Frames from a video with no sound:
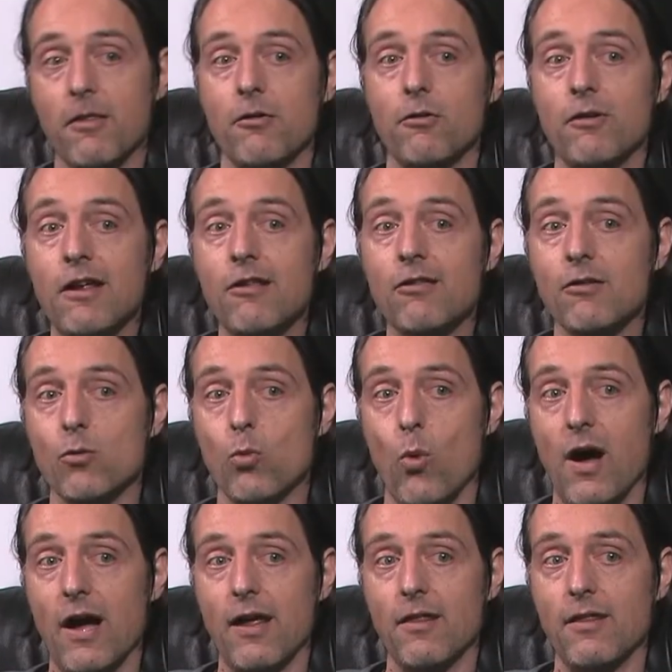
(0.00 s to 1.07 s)
the reason
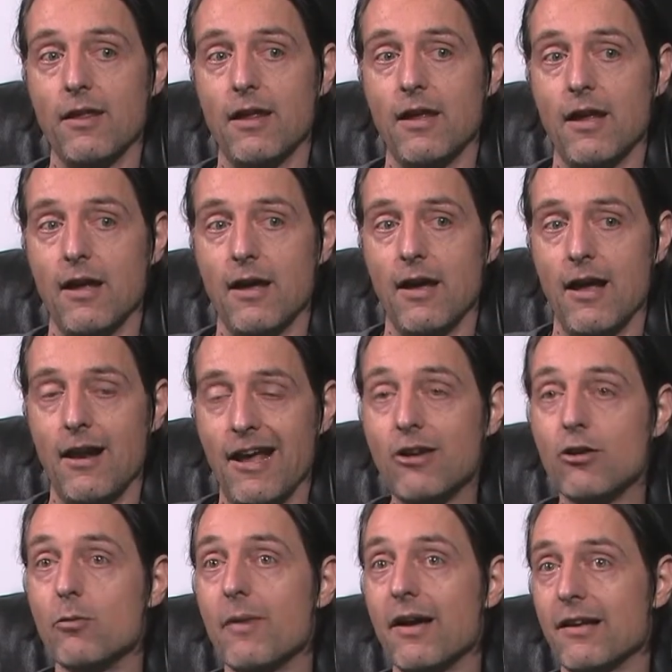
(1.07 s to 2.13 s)
why the
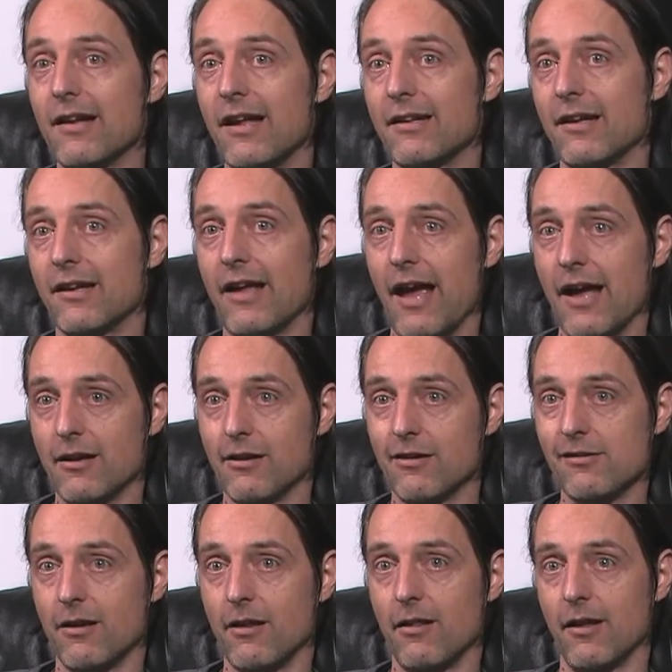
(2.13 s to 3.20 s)
electromagnetic
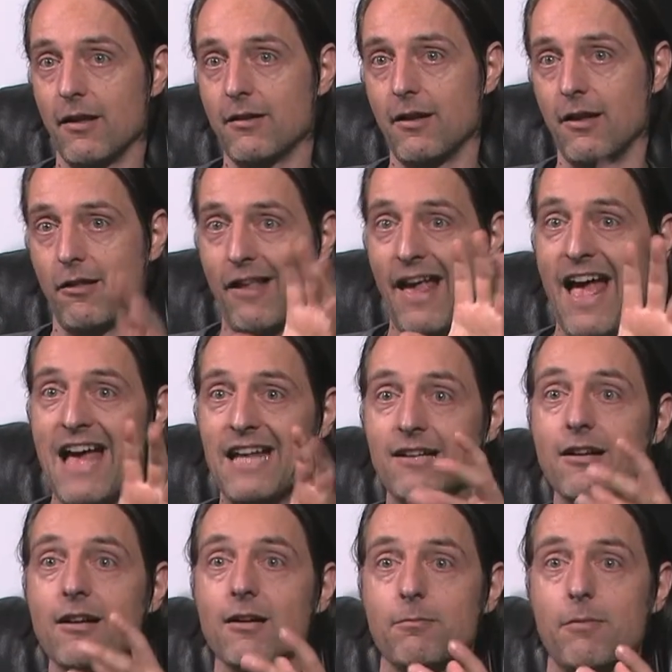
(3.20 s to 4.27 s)
energy that is
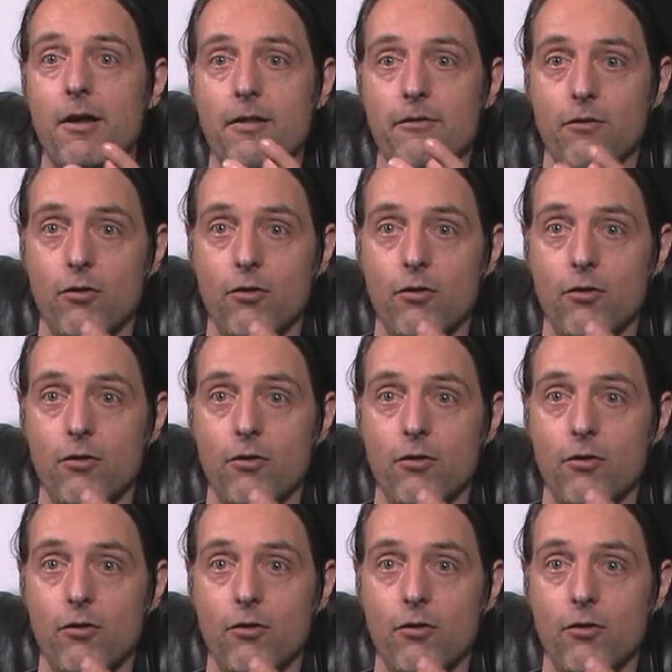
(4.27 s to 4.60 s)
handled by the